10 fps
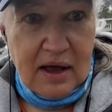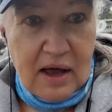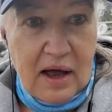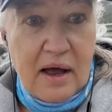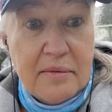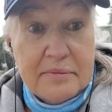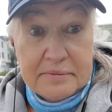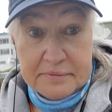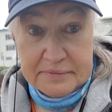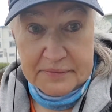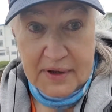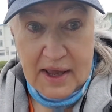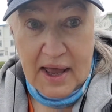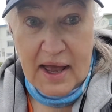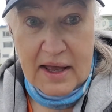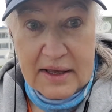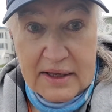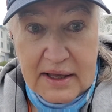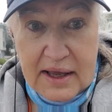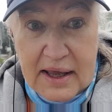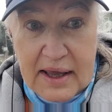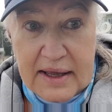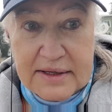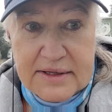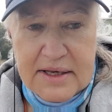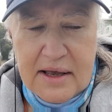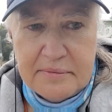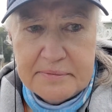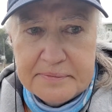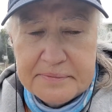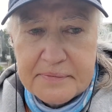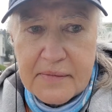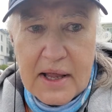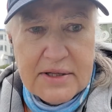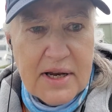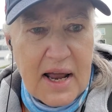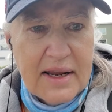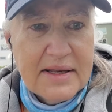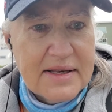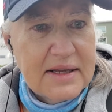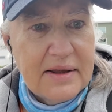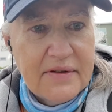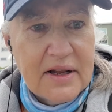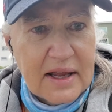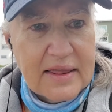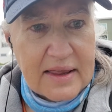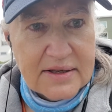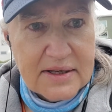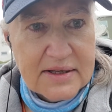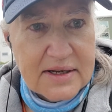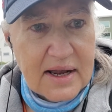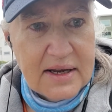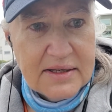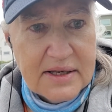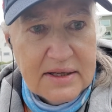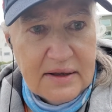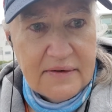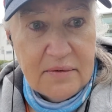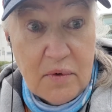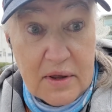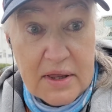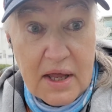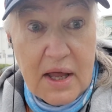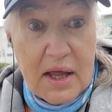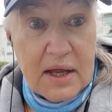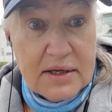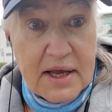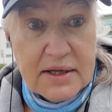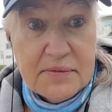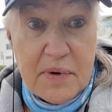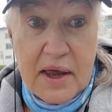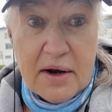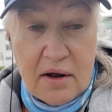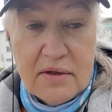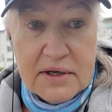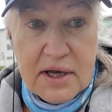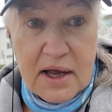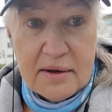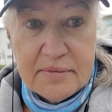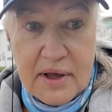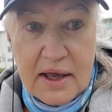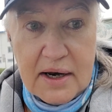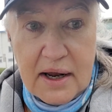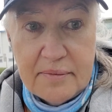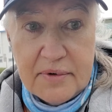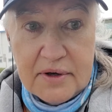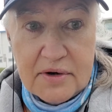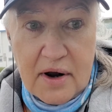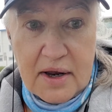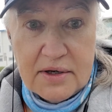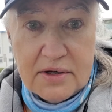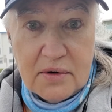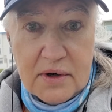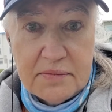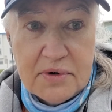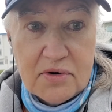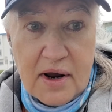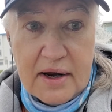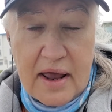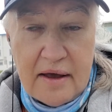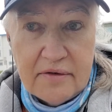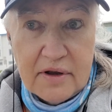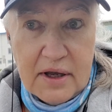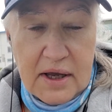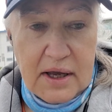Um, yeah, it's um it's not easy living like this. It's not easy living with intense pain all the time. And I've been trying to do it, been trying to have a